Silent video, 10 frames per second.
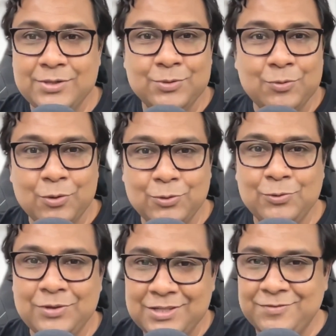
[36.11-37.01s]
to go through
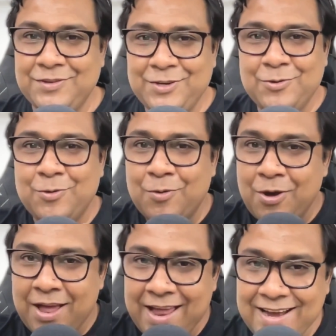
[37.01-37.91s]
this video
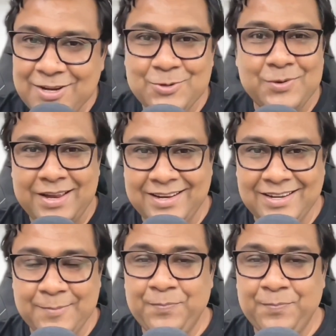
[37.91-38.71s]
end to end.